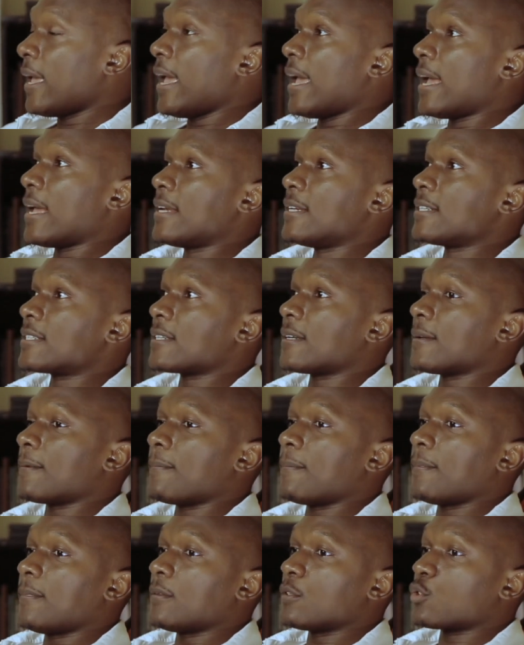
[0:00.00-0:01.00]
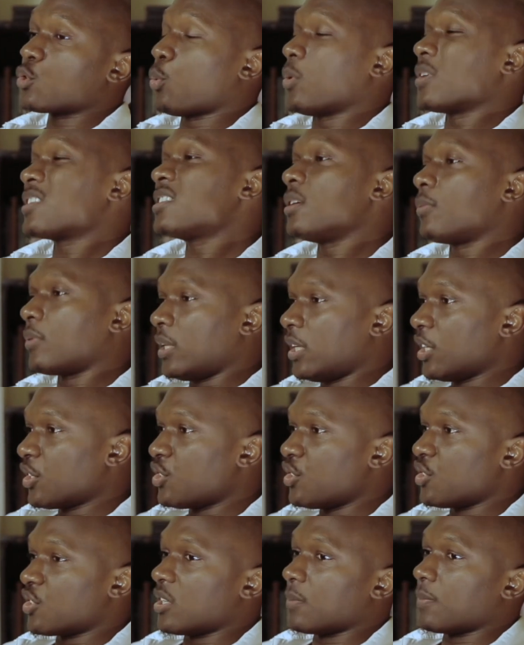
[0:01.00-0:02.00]
And so what's the
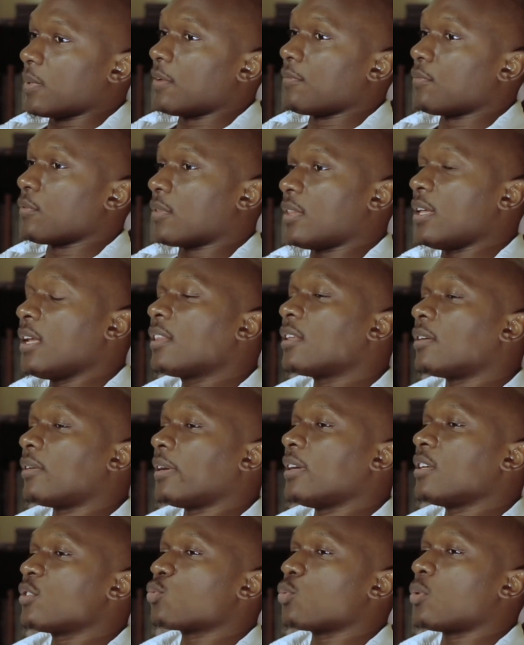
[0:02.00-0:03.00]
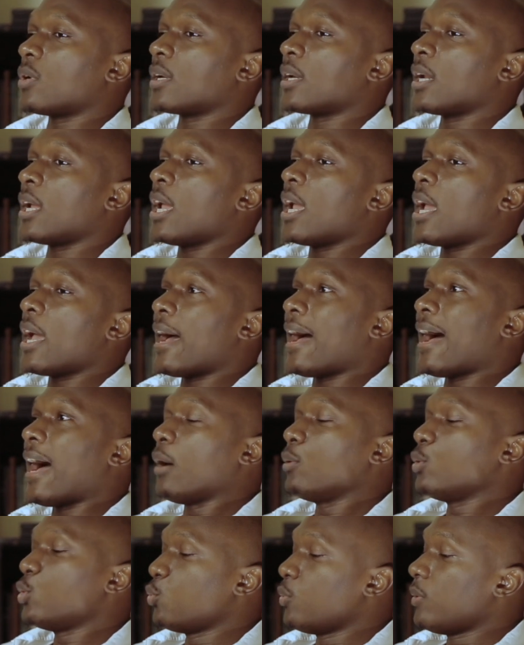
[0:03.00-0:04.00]
relationship? And if you think there is one,
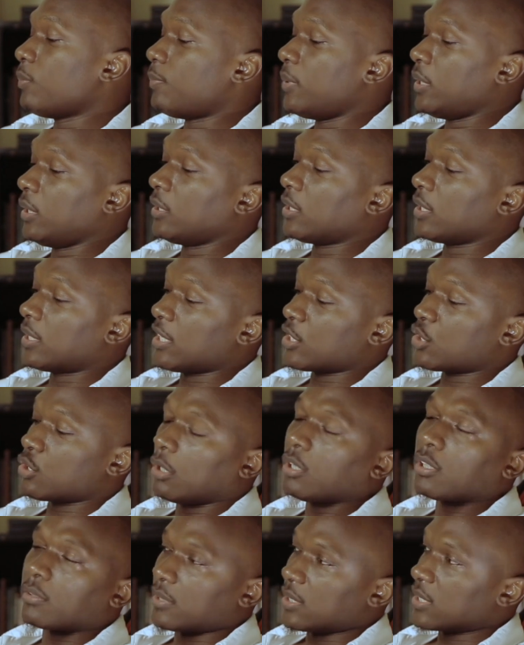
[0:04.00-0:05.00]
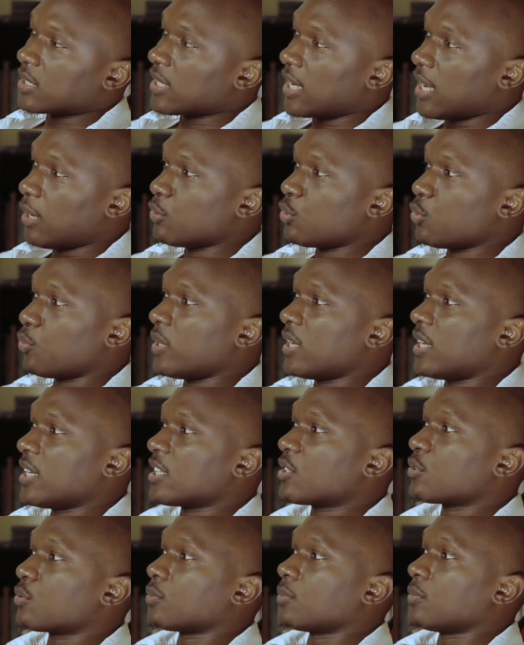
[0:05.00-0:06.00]
how do we build that tolerance? How do we
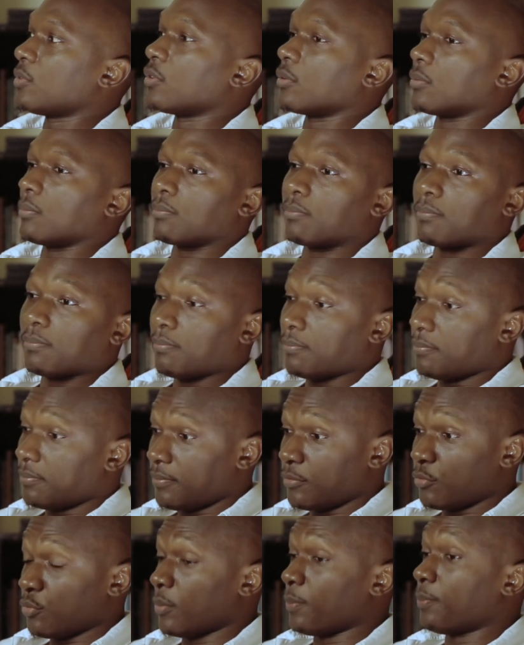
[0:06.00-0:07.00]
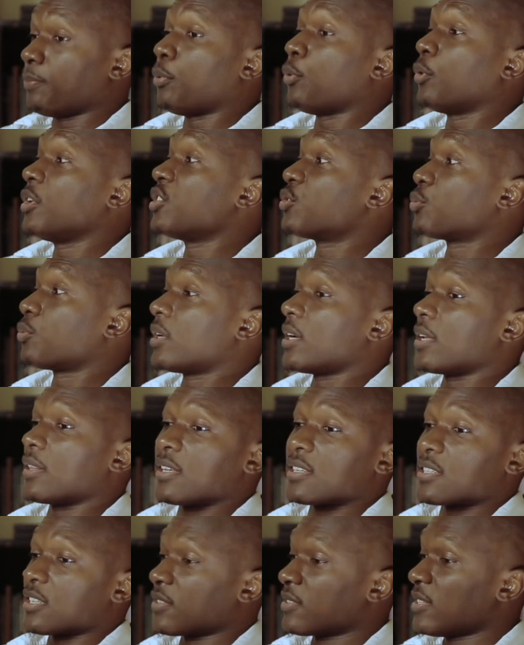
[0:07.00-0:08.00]
get to, to a point where
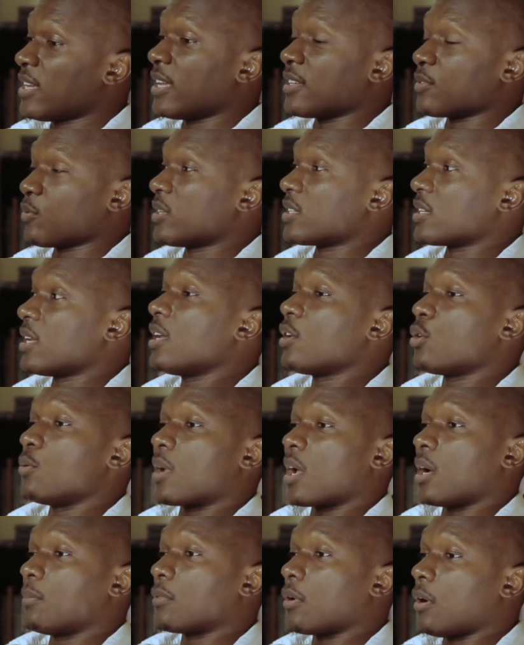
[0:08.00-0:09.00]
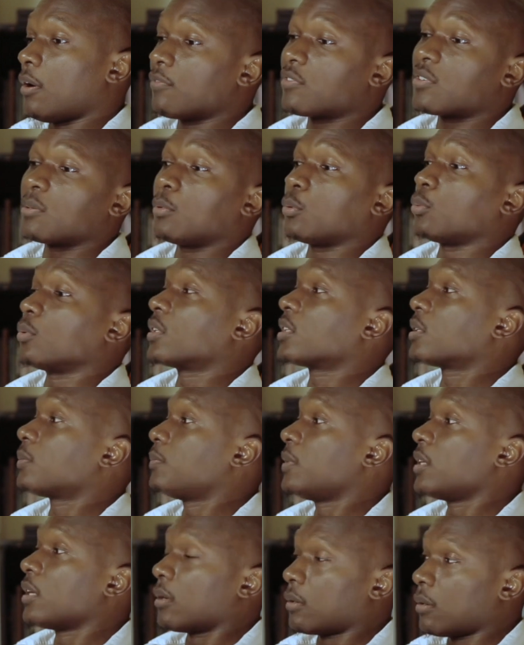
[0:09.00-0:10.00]
there's a saying, you become comfortable with
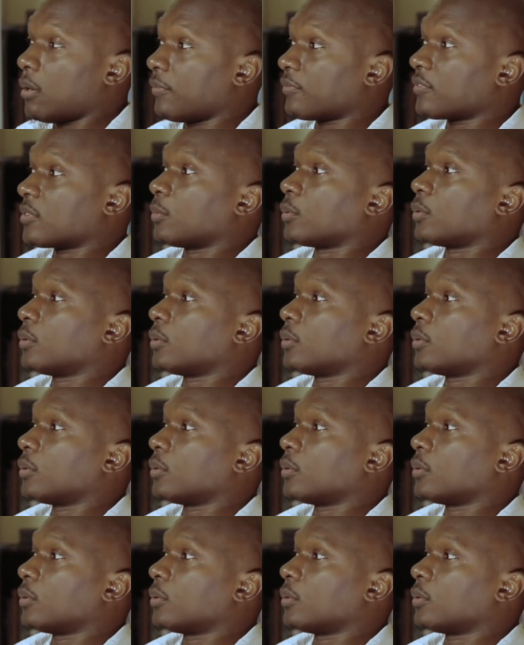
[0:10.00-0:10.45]
being uncomfortable?